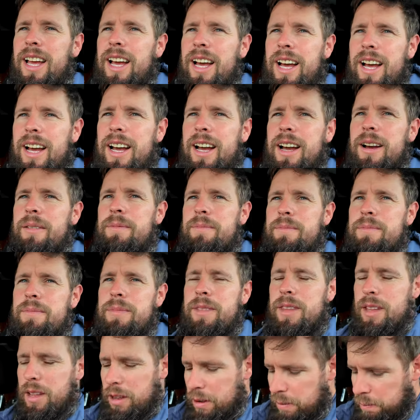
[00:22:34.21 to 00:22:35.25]
Um,
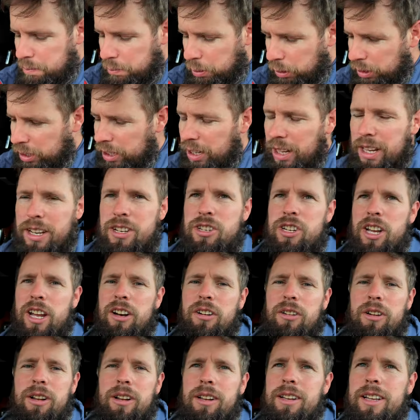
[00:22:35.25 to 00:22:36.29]
but in
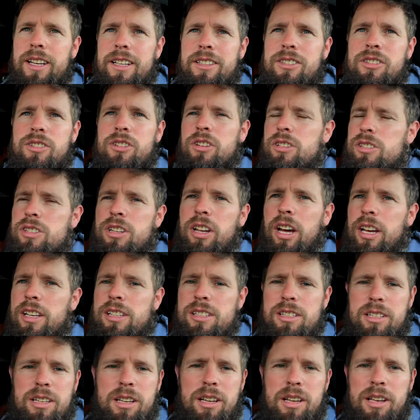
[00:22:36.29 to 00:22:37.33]
general, it's just
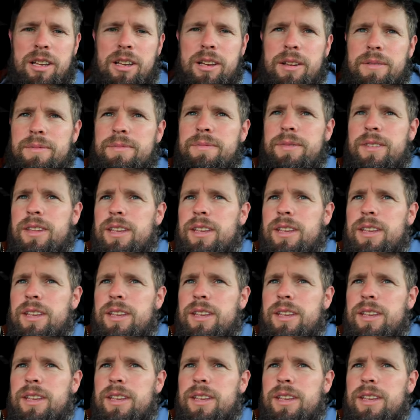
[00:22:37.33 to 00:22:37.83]
nice to